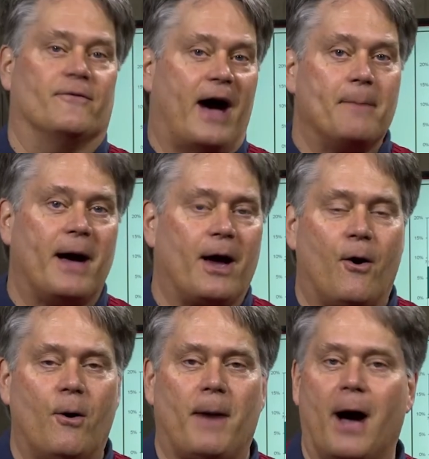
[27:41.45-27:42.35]
If I buy a
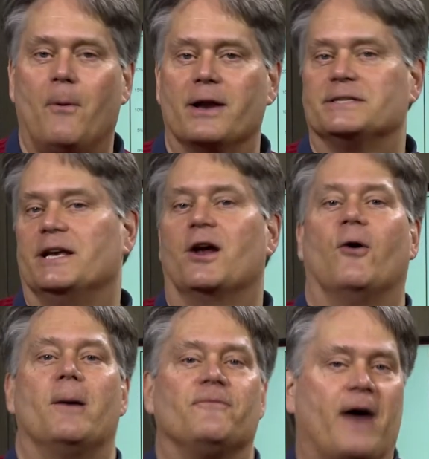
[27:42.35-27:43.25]
home, I want to see it
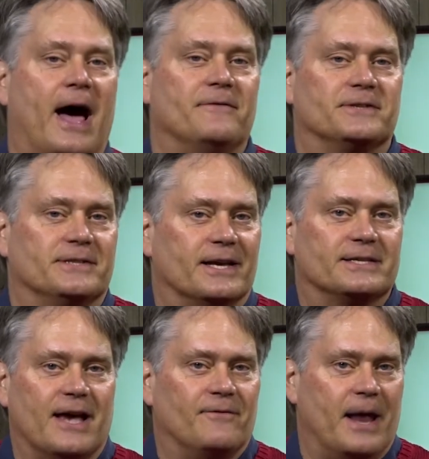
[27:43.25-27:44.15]
go up 5, 6,
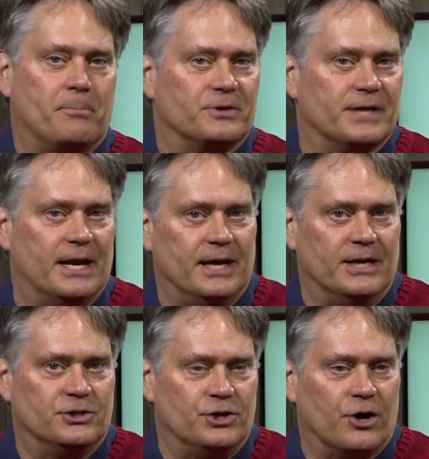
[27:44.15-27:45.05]
7, 8%
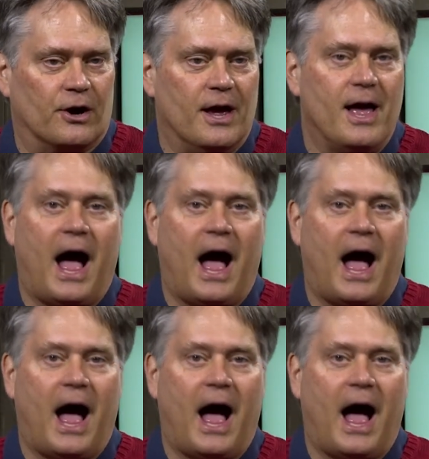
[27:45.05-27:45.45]
each year.